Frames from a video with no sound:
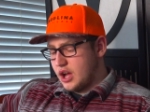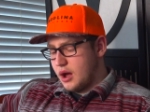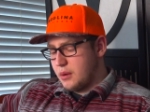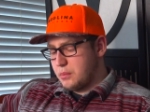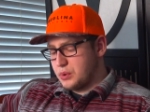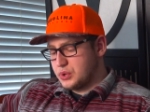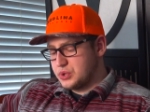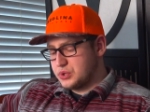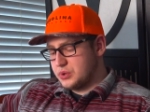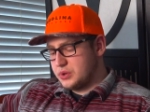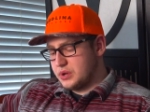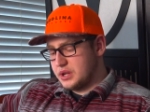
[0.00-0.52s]

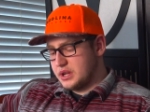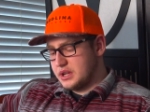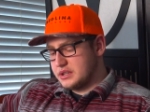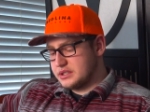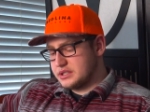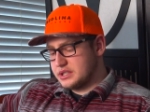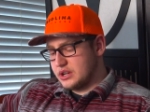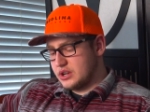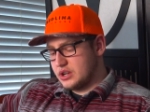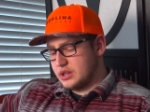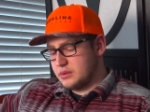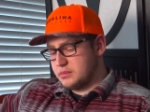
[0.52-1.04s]

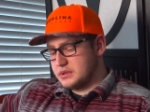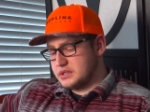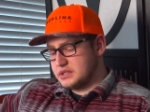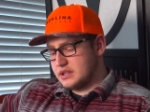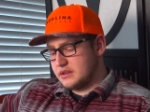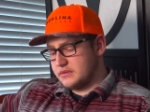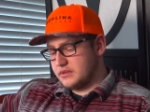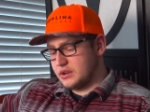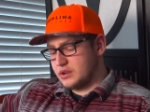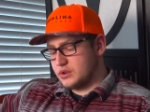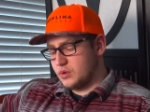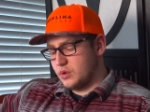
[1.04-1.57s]
opportunities here in the
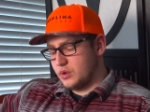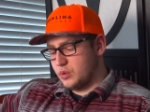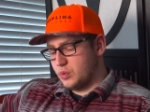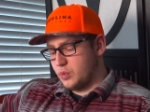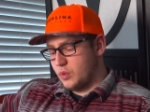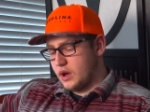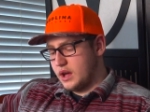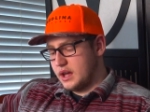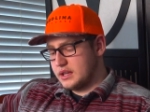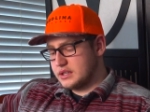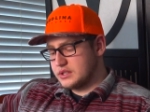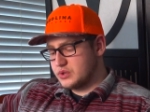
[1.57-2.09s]
Pacific
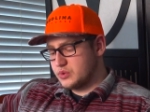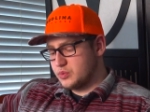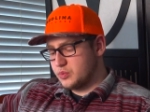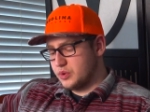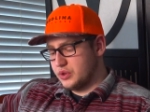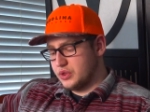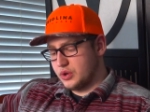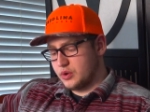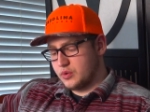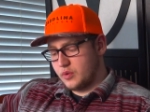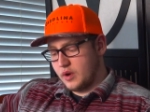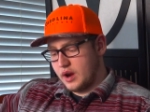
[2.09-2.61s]
Northwest,
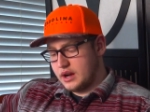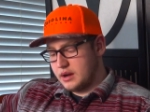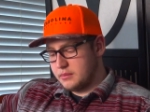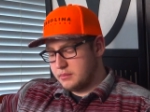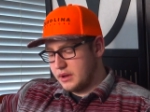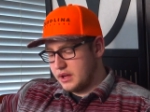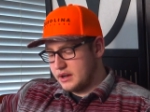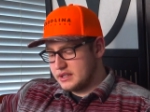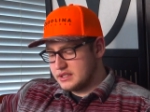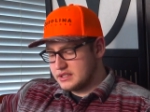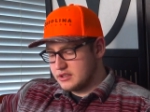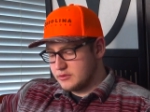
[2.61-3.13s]
with a great
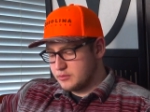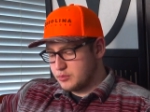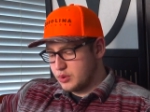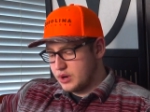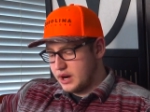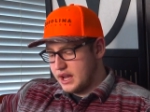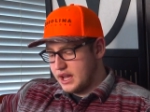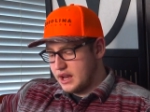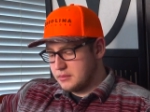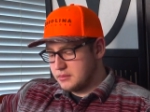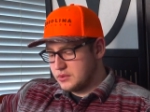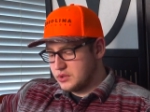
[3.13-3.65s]
abundance of
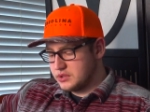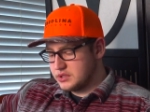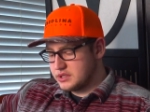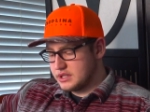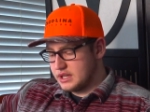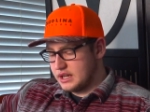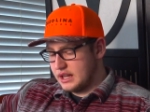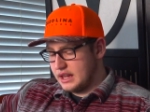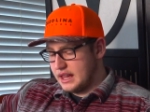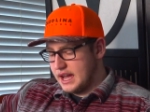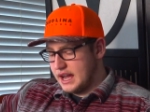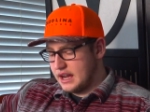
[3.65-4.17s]
prey animals
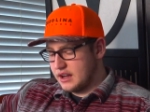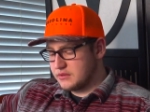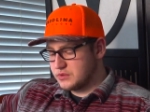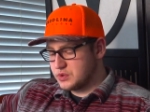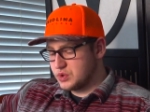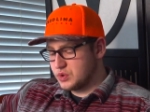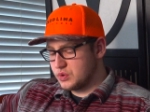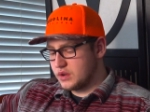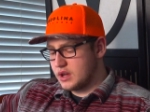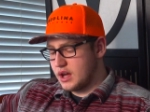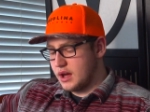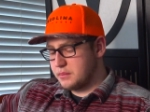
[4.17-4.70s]
and a lack of
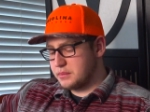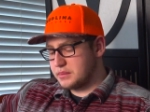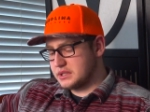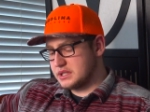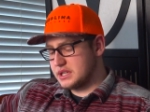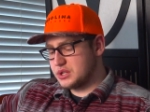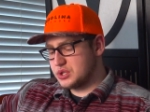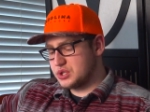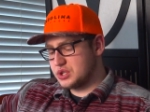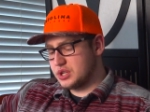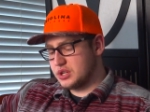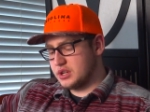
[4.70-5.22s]
true
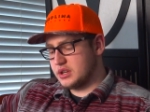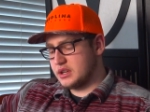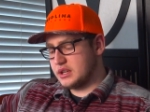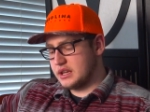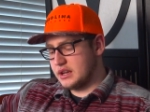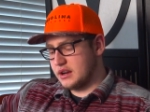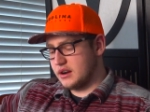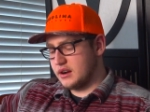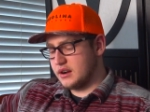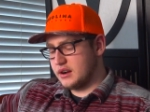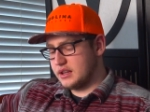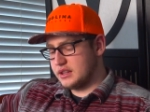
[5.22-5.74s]
competition
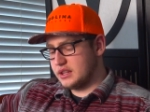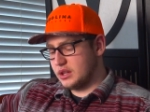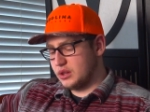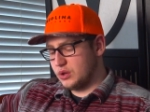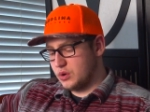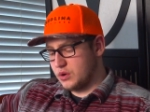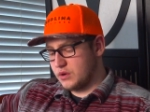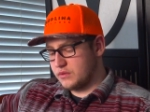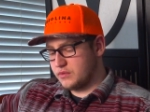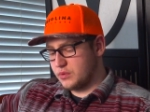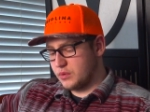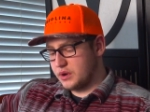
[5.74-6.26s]
here in the
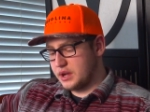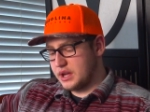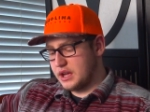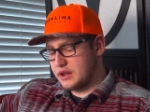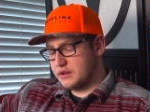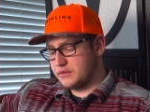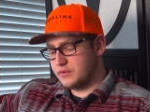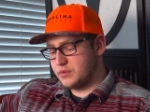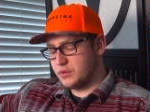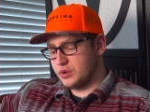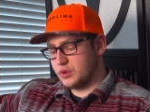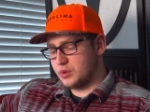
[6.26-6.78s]
lower
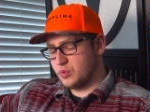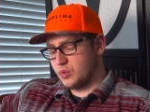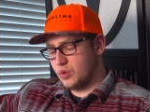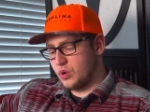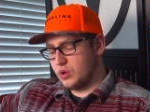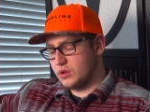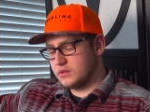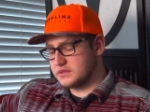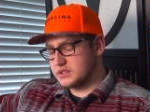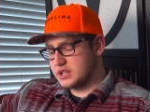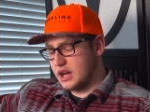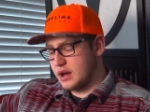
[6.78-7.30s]
48 for the
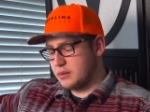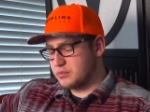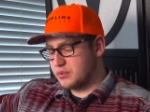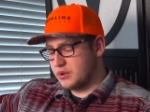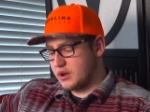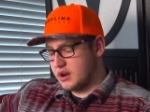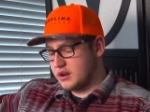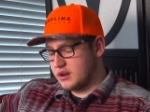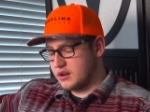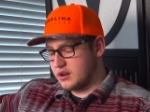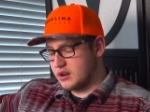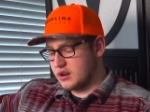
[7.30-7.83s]
role of top
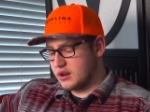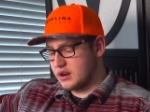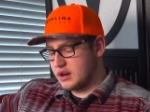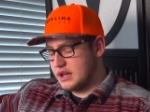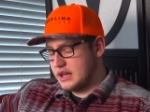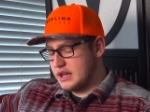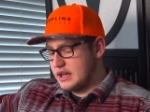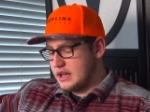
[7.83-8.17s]
predator,